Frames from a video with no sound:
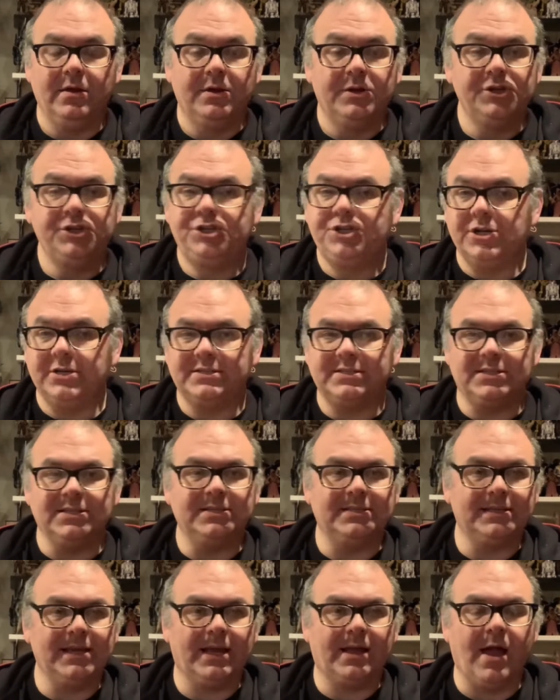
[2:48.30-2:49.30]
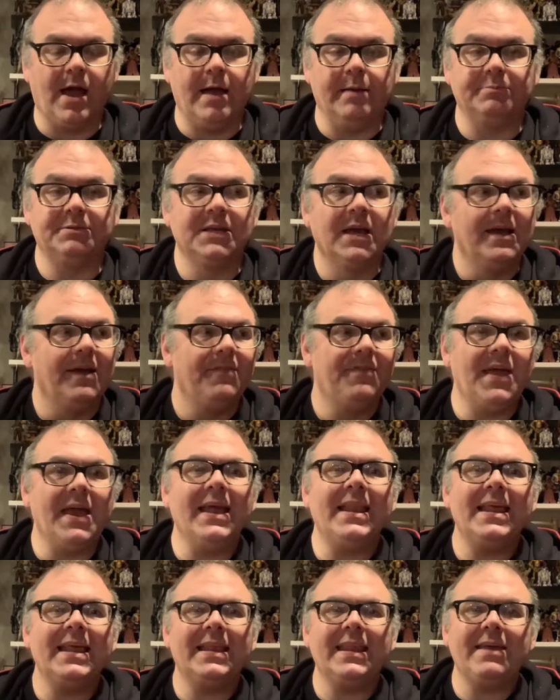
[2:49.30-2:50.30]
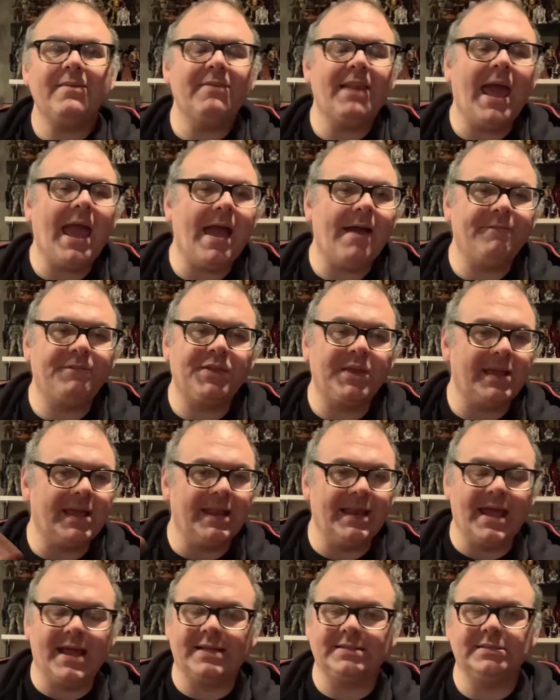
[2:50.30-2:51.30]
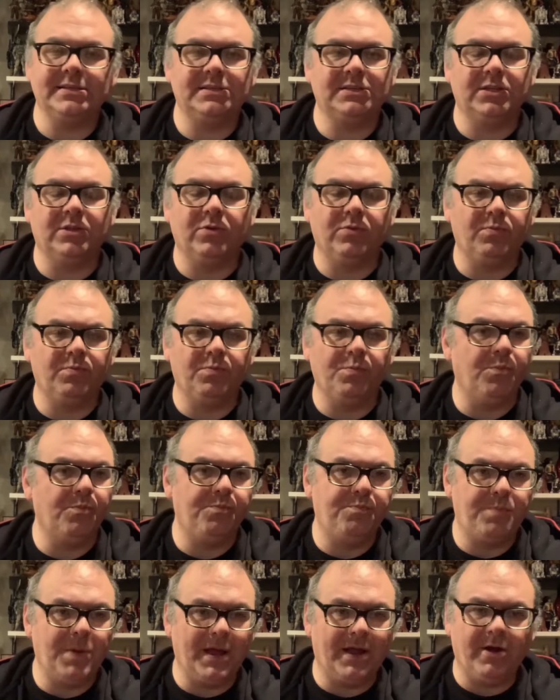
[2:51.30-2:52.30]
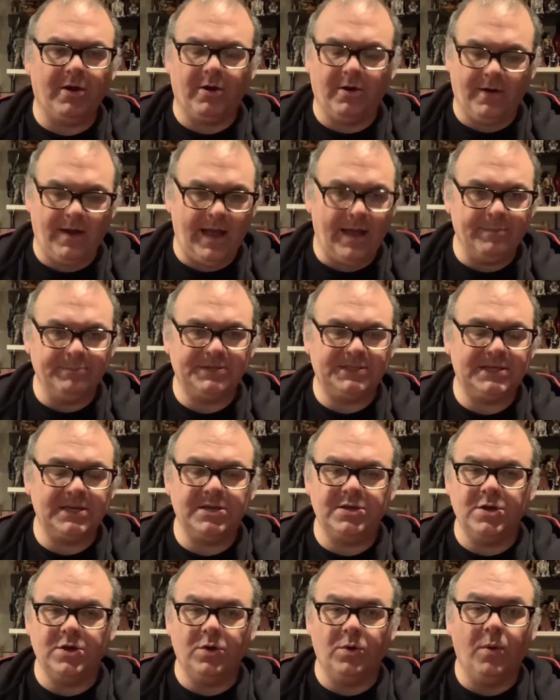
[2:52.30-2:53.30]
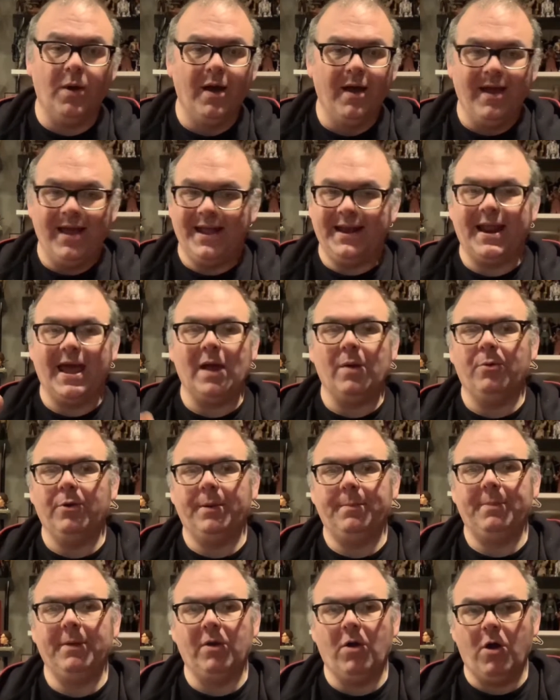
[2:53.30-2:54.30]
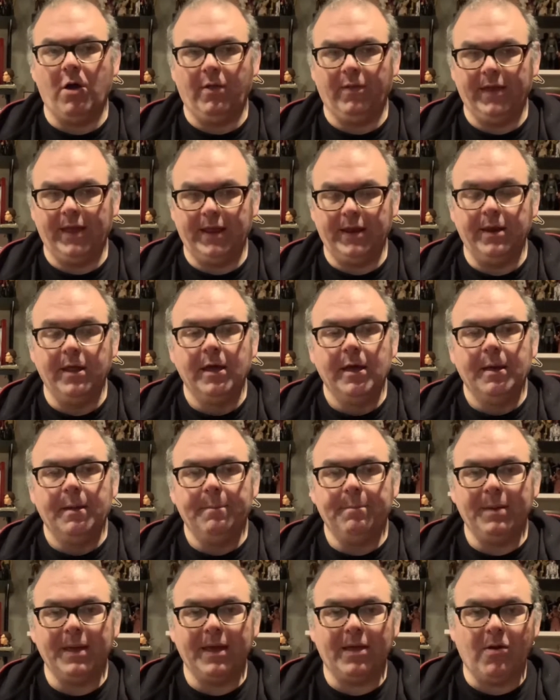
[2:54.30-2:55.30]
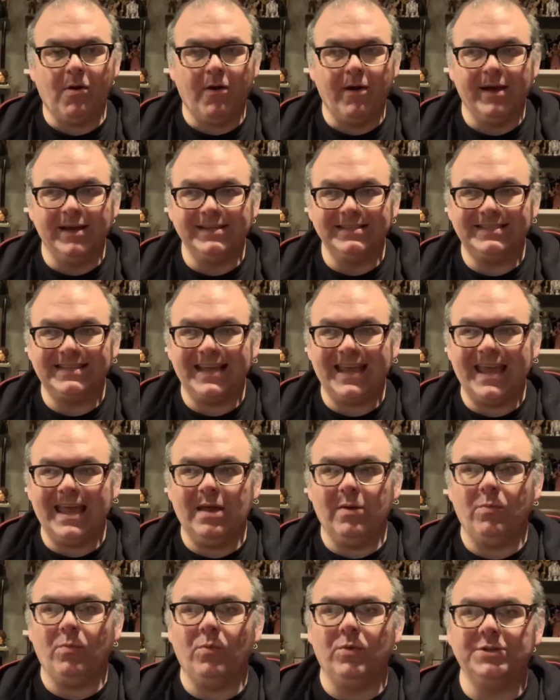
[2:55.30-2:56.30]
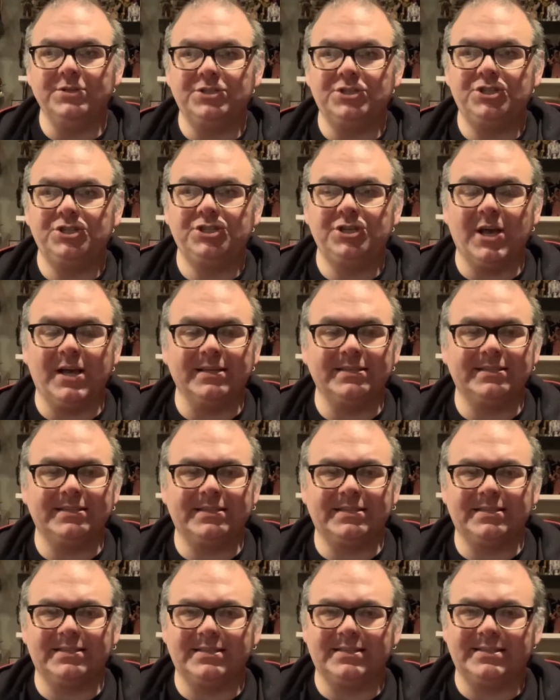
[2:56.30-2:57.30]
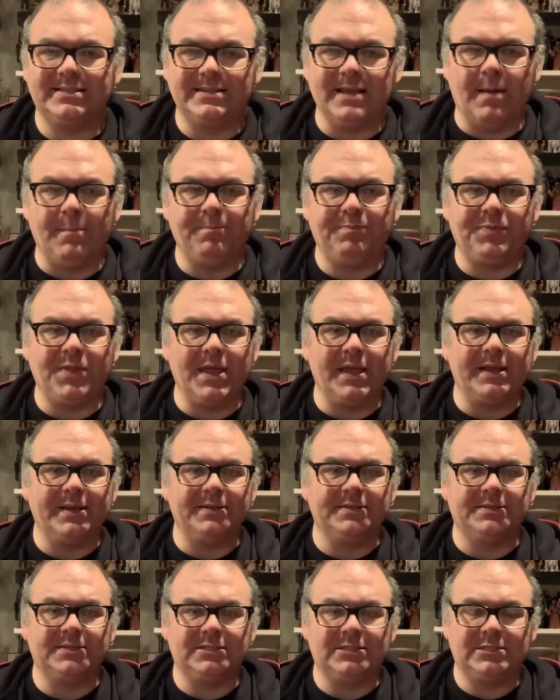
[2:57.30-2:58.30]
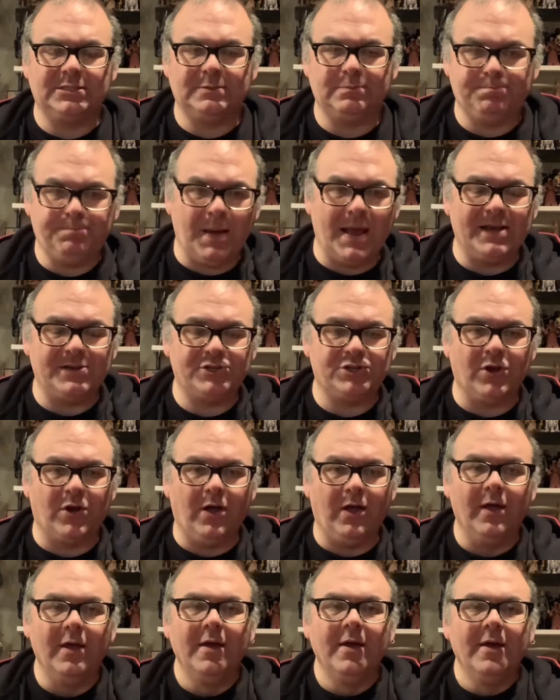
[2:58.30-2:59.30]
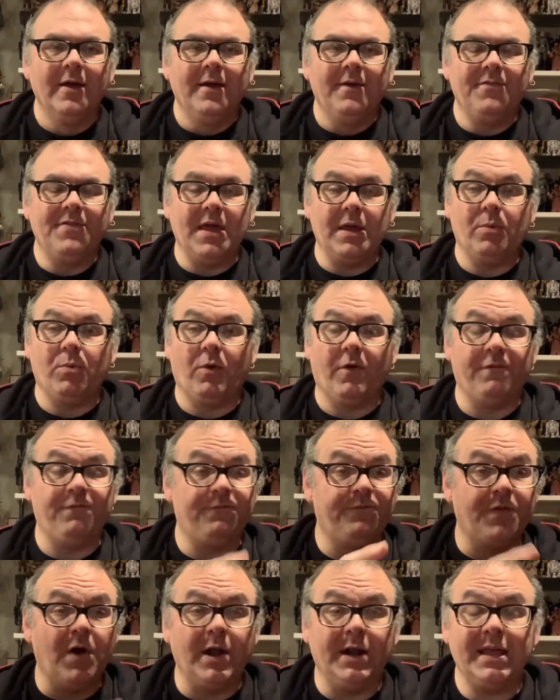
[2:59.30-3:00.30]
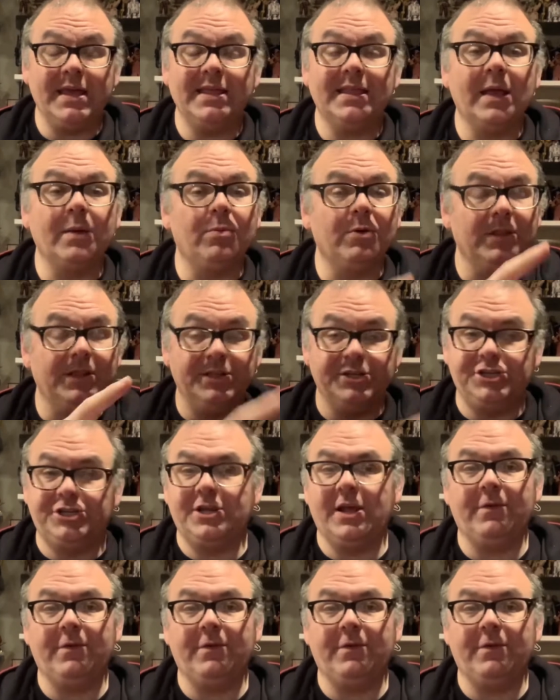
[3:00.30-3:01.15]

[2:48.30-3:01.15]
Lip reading: just the sitcoms. They didn't even have to connect it to the bigger MCU, and I would have been all in, because it was just something special. They were funny. They were legit